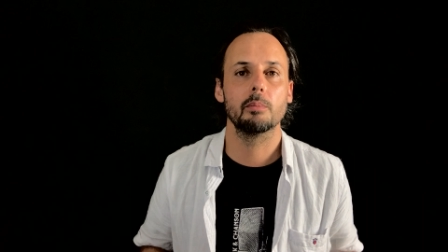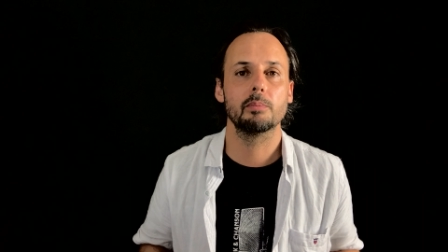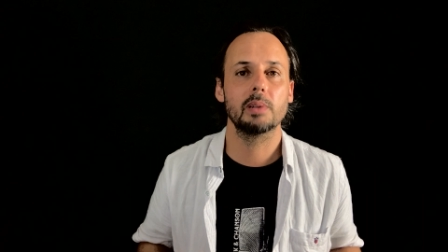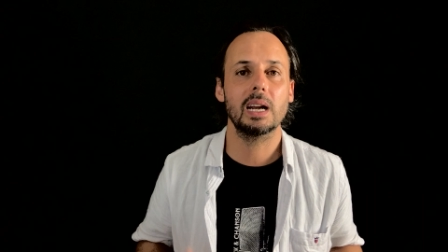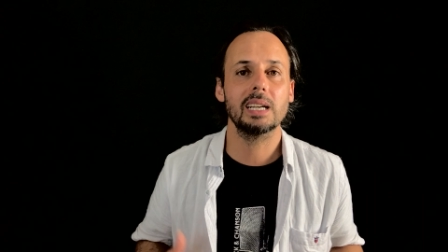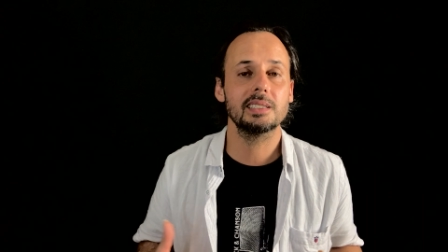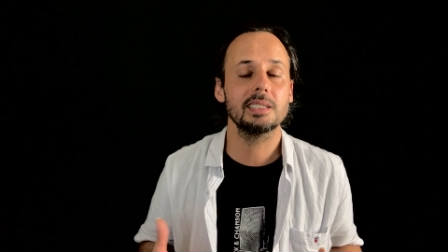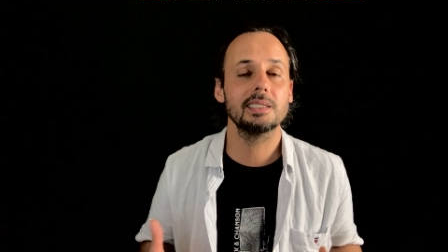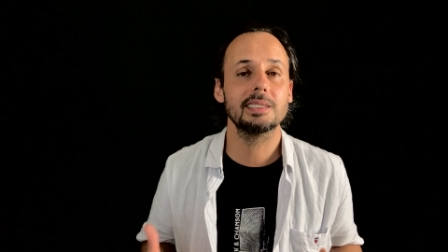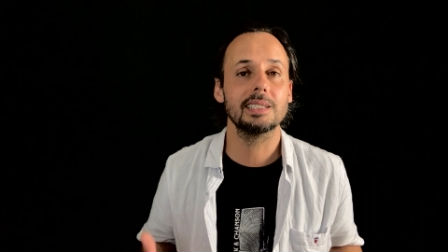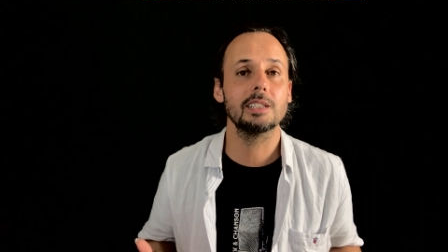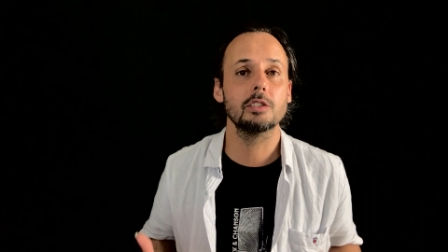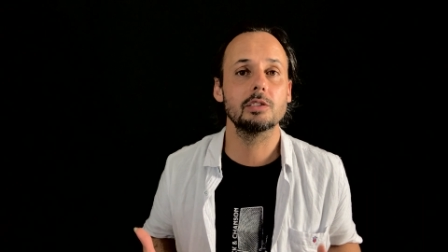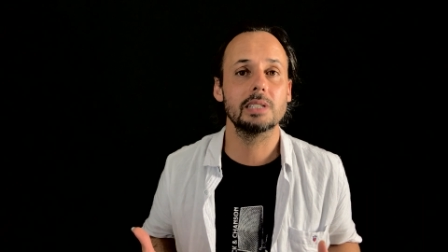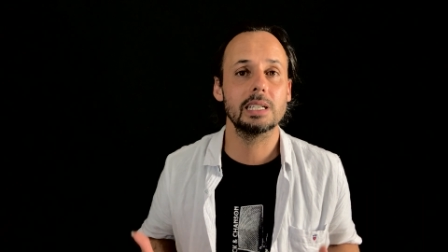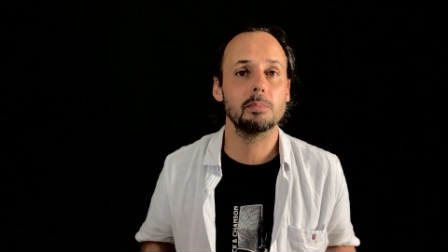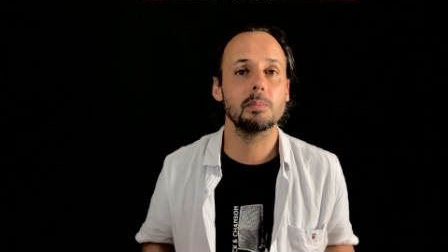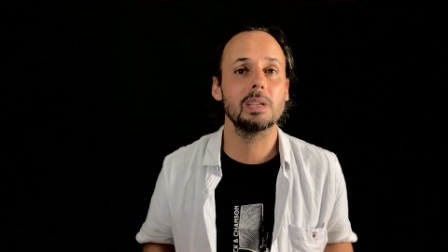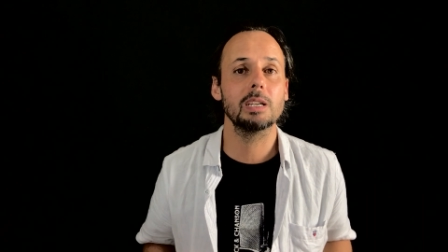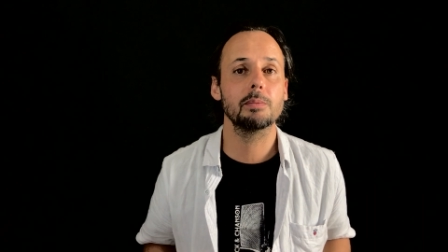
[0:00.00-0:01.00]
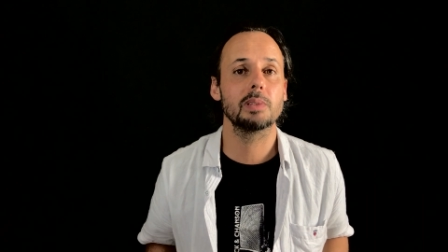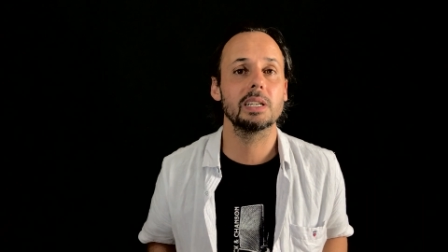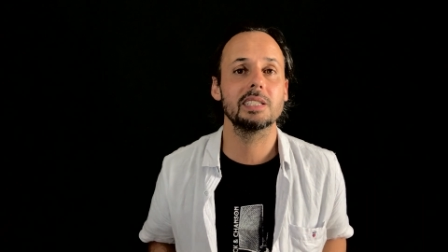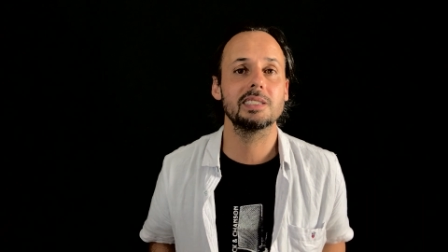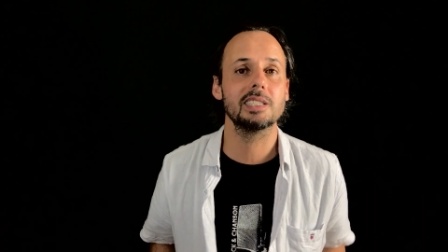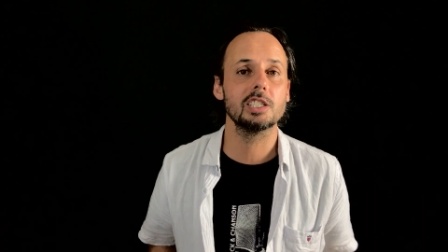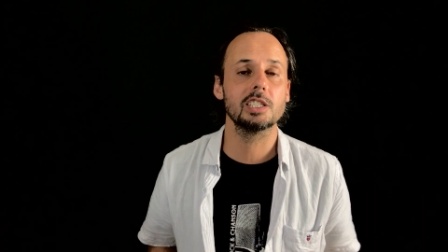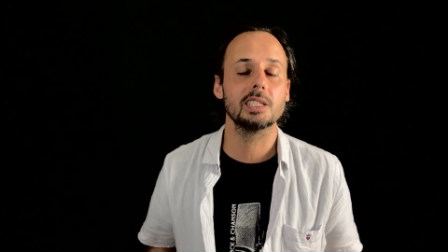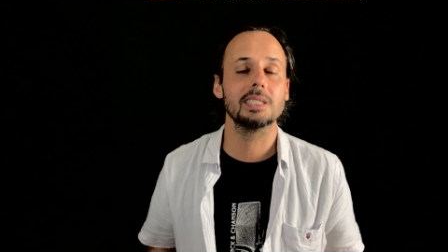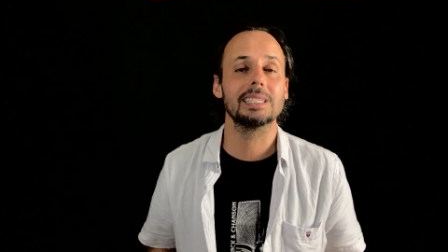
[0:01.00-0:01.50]
Practicing rhythmic
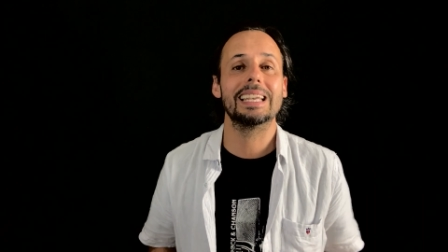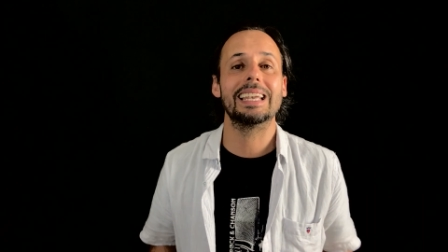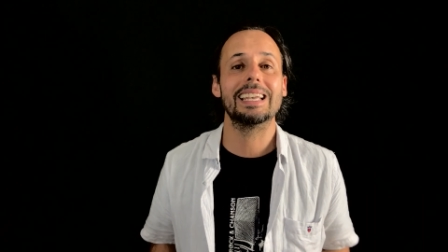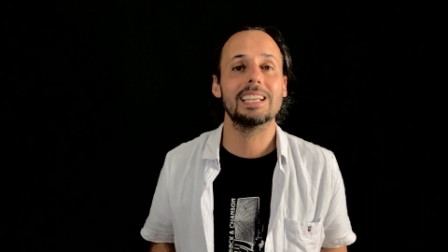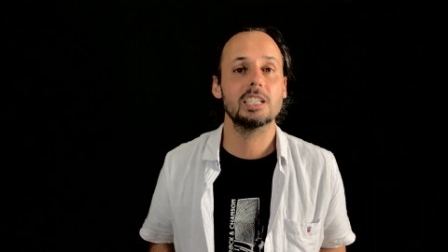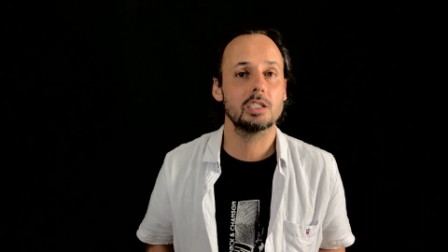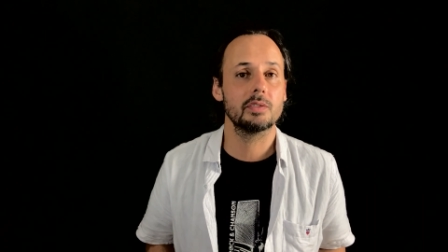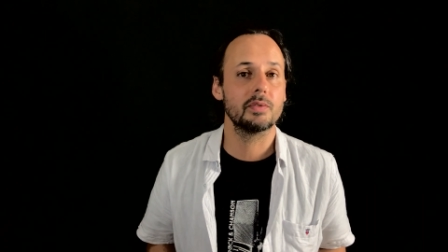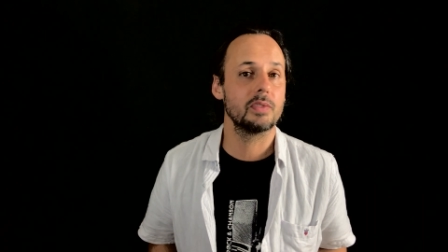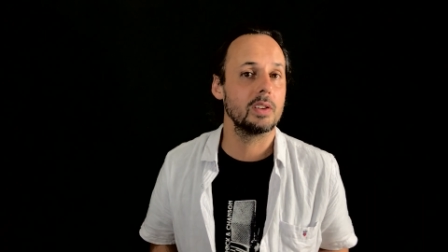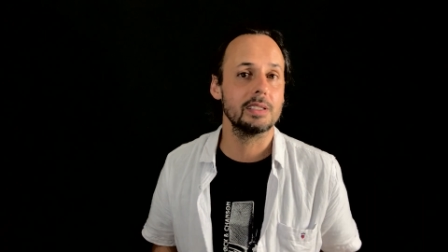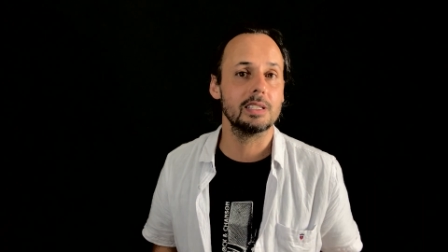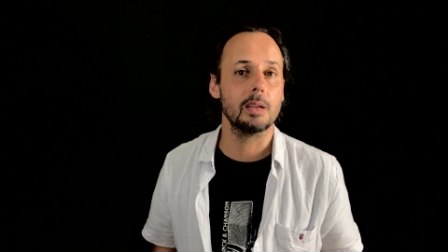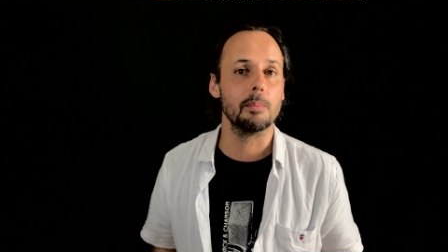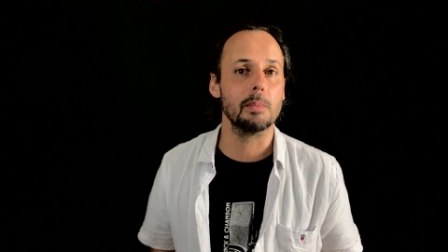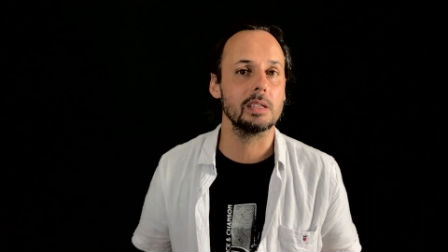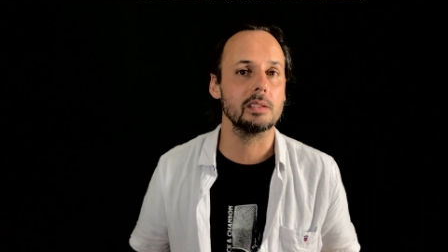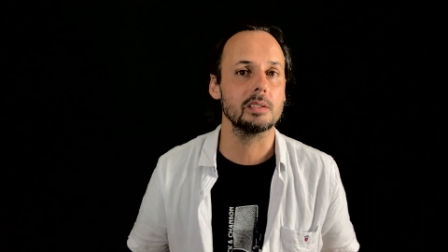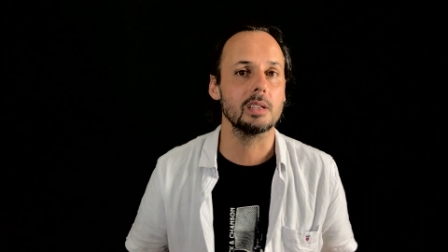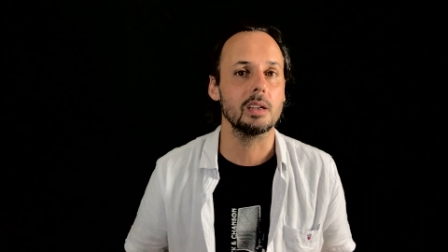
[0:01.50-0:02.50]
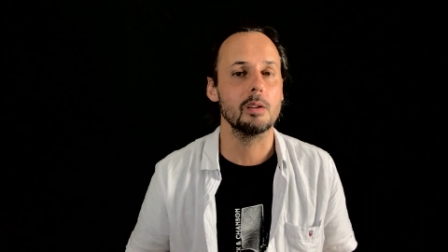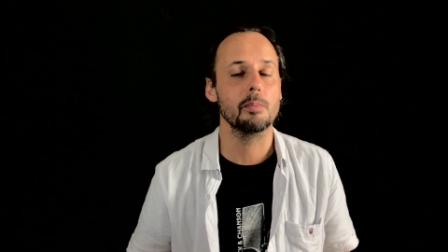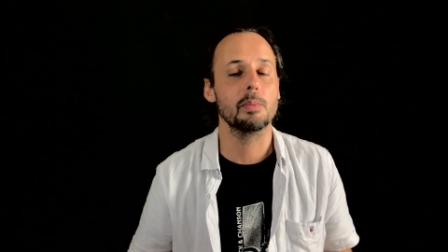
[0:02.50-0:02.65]
precision is fundamental,